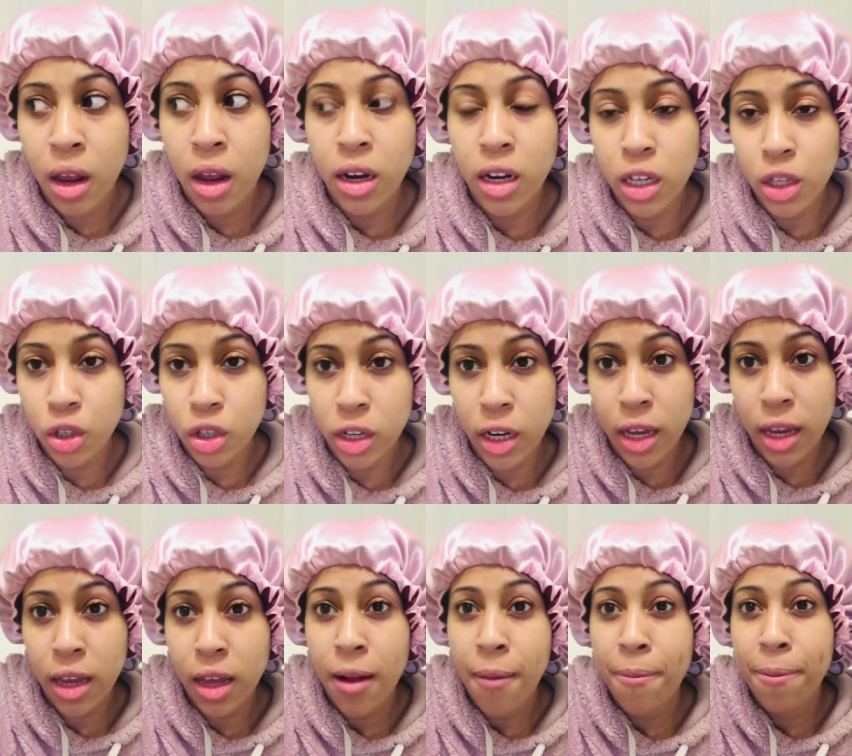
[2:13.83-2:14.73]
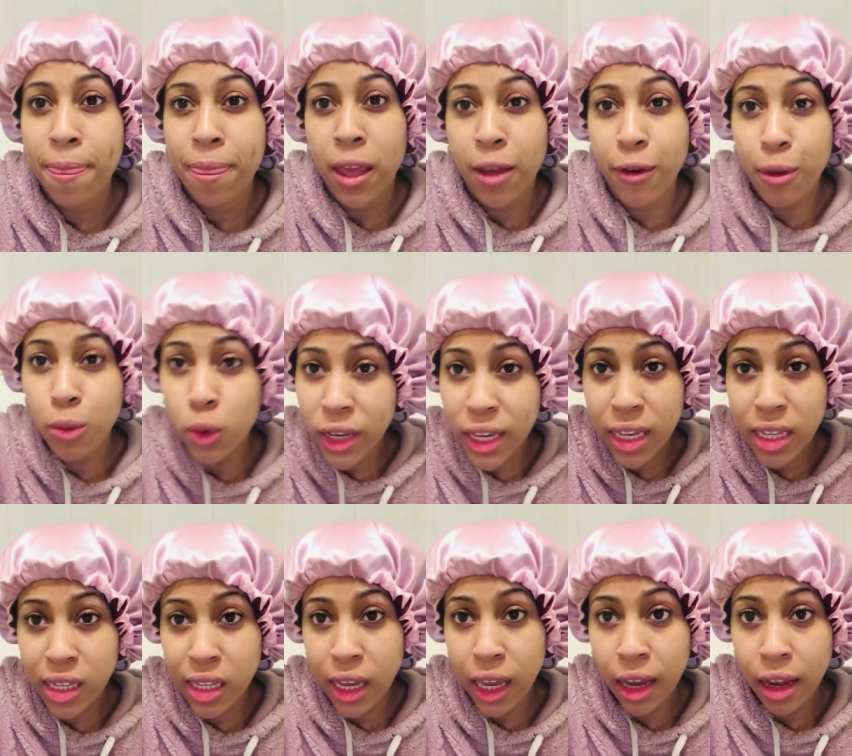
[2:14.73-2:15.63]
literally if i'm not
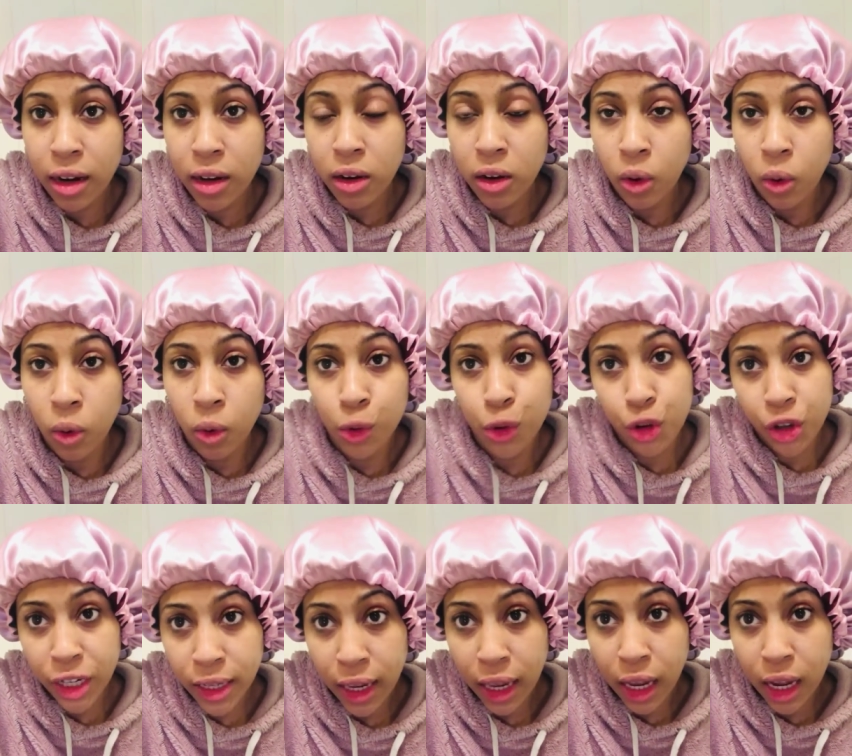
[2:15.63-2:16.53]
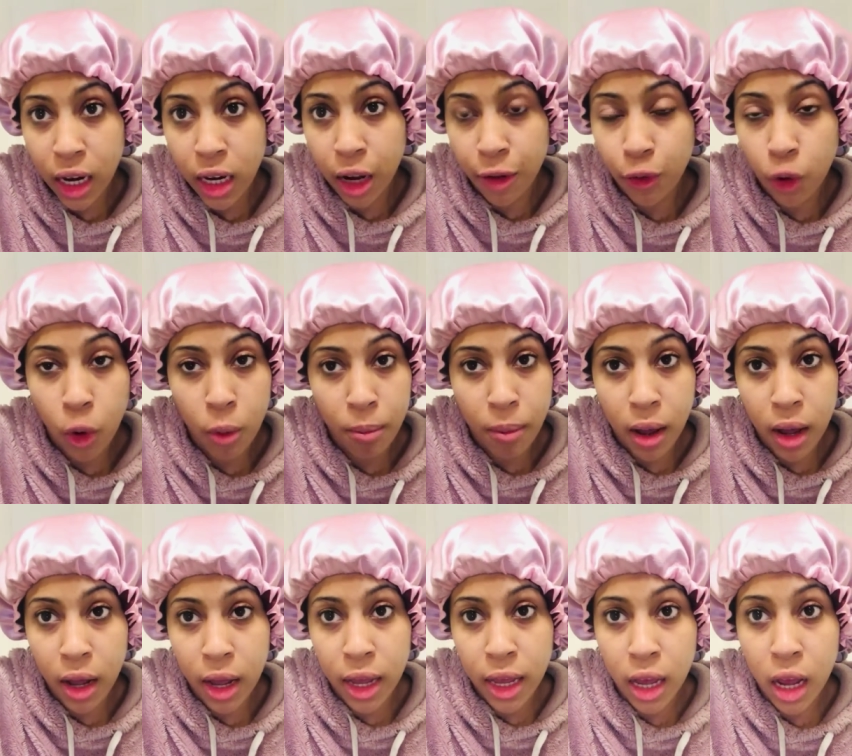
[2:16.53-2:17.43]
eating or drinking i've got
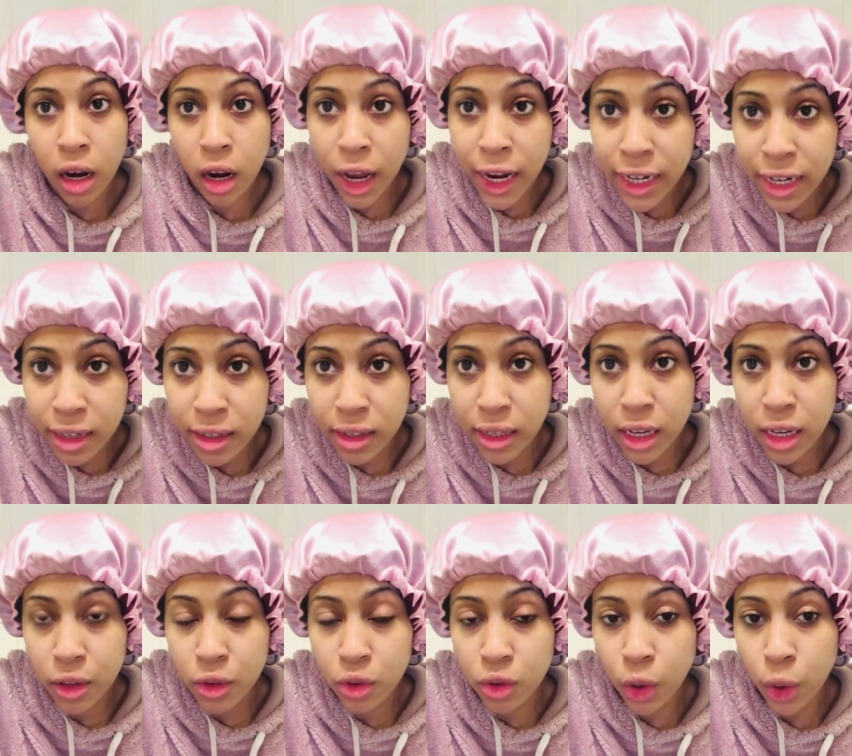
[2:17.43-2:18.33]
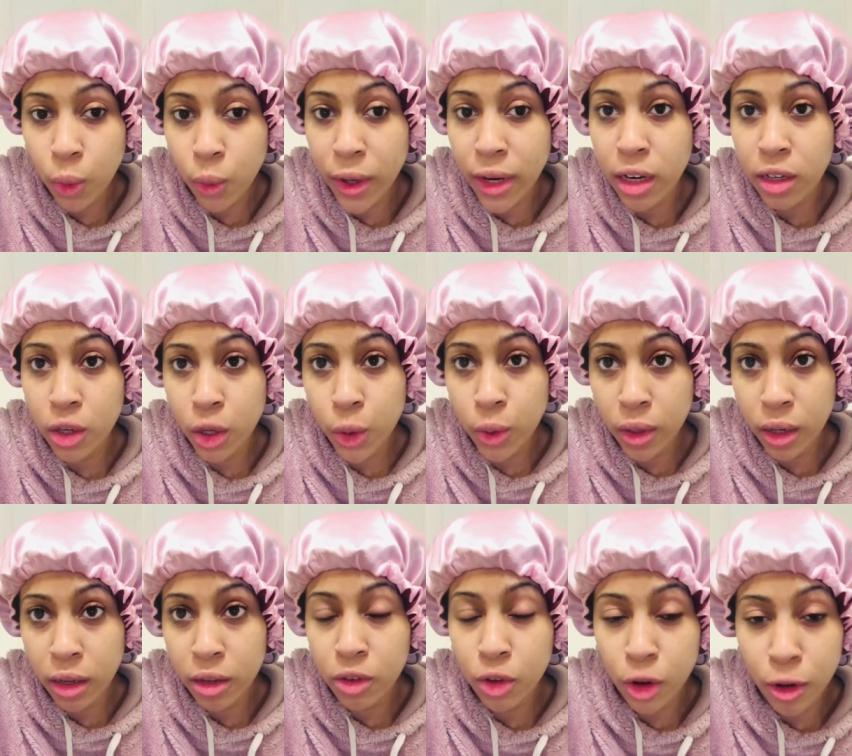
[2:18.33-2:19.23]
my aligners in so when i don't
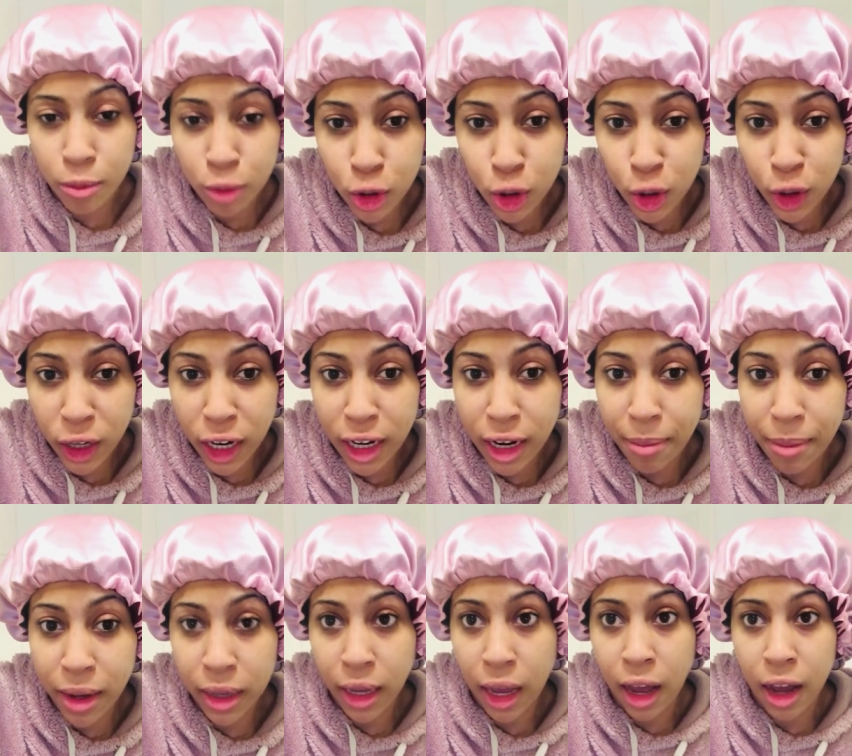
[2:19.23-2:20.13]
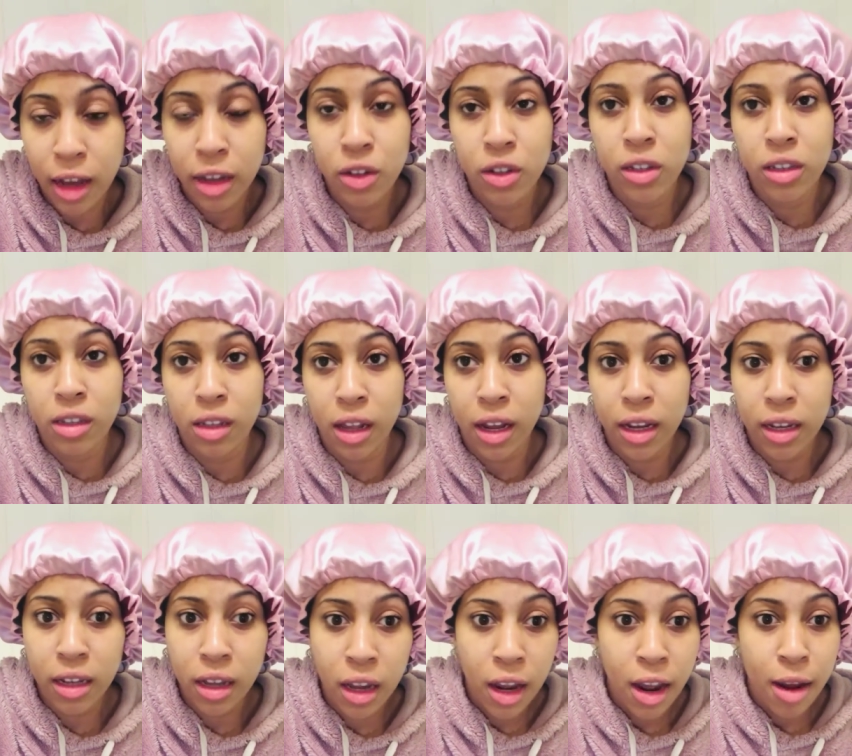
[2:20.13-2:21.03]
so i'm just looking at my cat she's
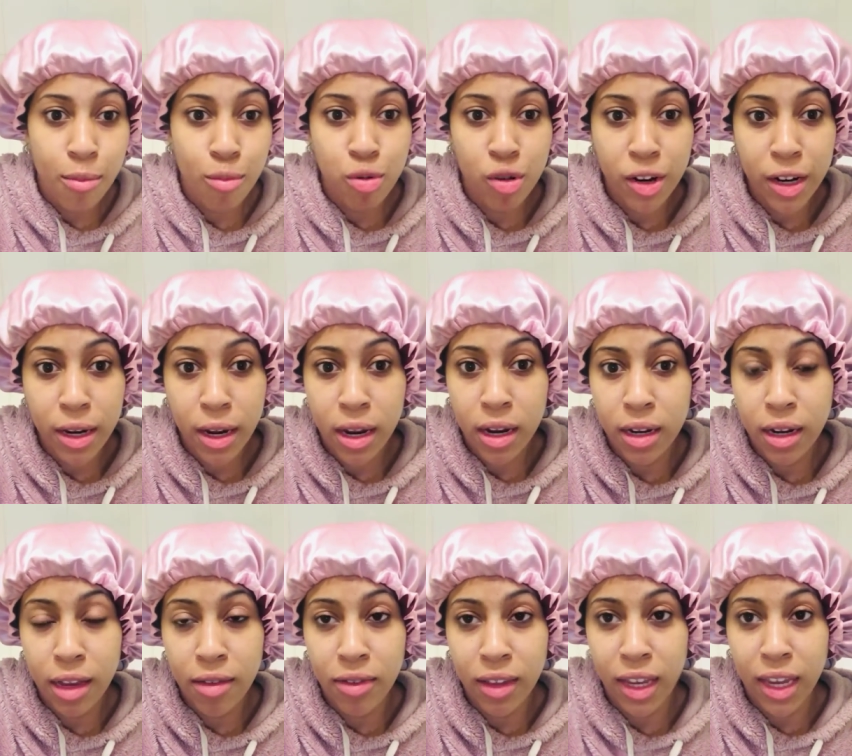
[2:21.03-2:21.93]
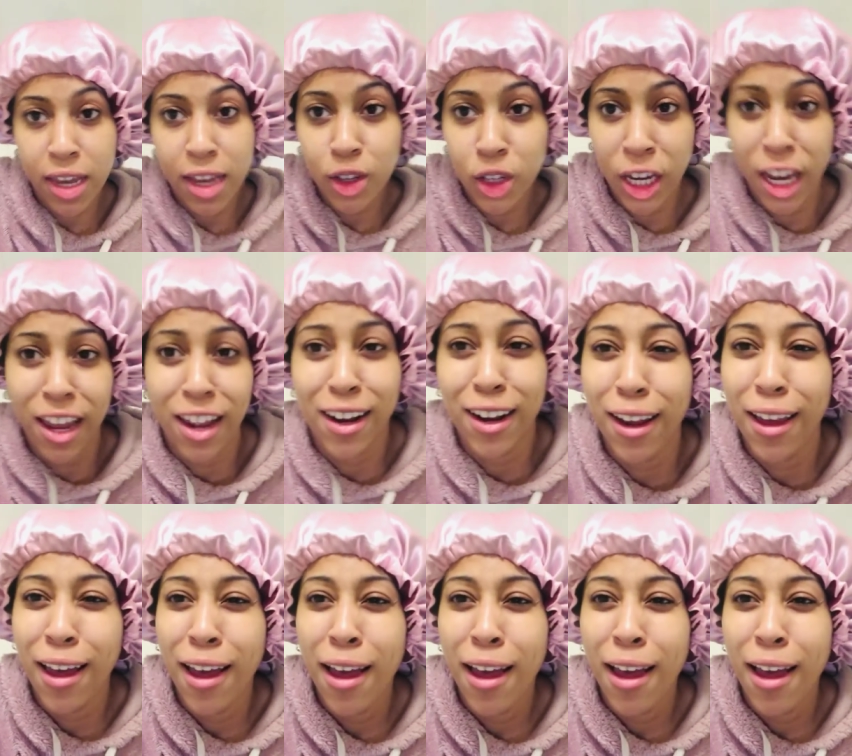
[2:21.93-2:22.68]
like preying in the kitchen